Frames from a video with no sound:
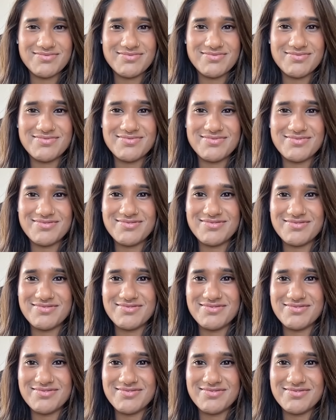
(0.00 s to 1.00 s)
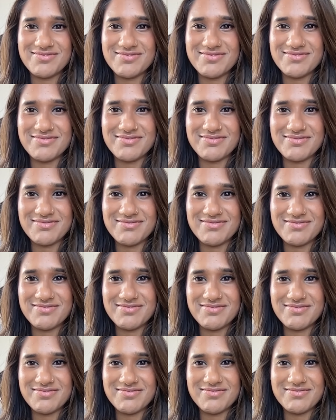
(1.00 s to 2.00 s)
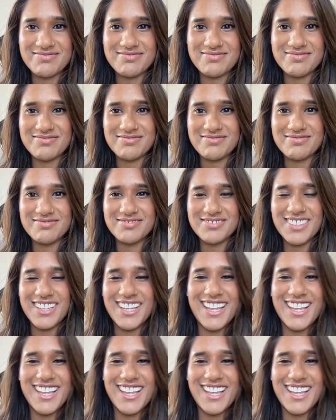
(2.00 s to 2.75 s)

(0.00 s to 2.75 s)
The person shown says nothing.